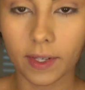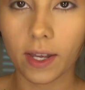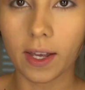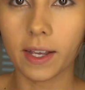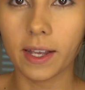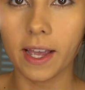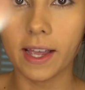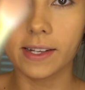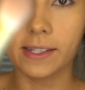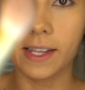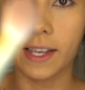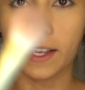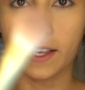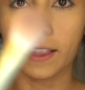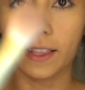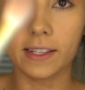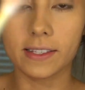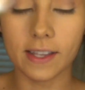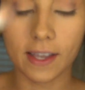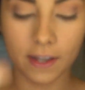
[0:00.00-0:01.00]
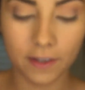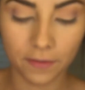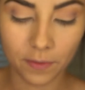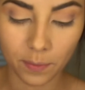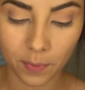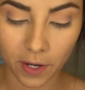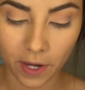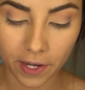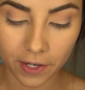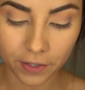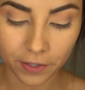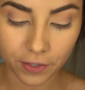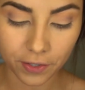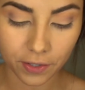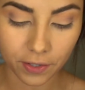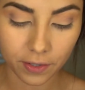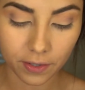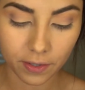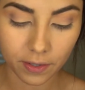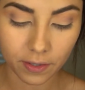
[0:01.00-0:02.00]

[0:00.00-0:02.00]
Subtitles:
Again, taking this end of the brush.